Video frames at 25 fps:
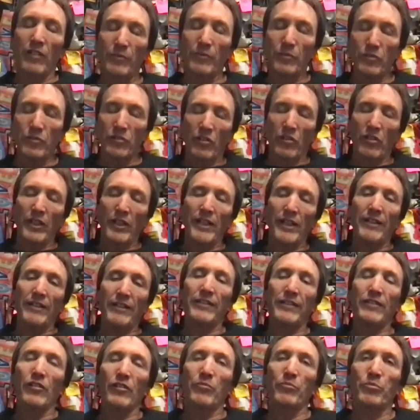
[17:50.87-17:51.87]
sorry,
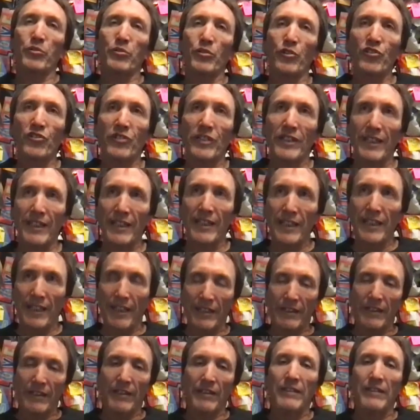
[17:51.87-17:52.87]
personally, he
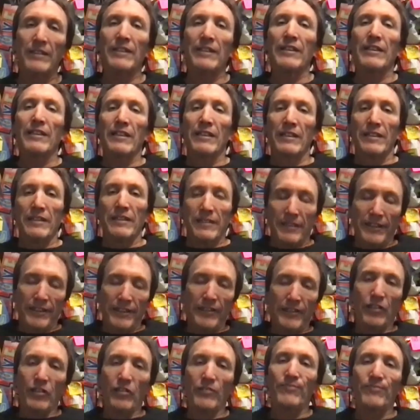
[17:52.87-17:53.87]
had to,
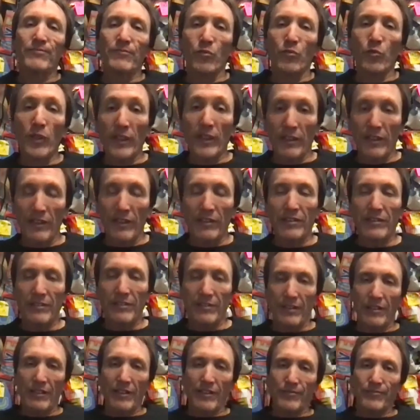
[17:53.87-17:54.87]
witness,
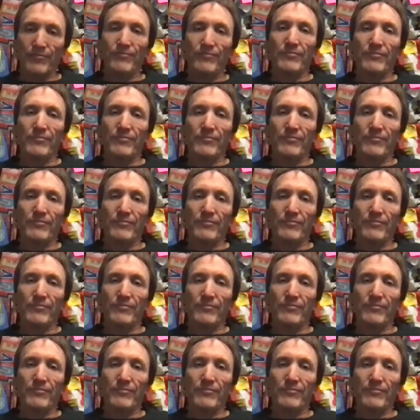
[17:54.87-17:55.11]
what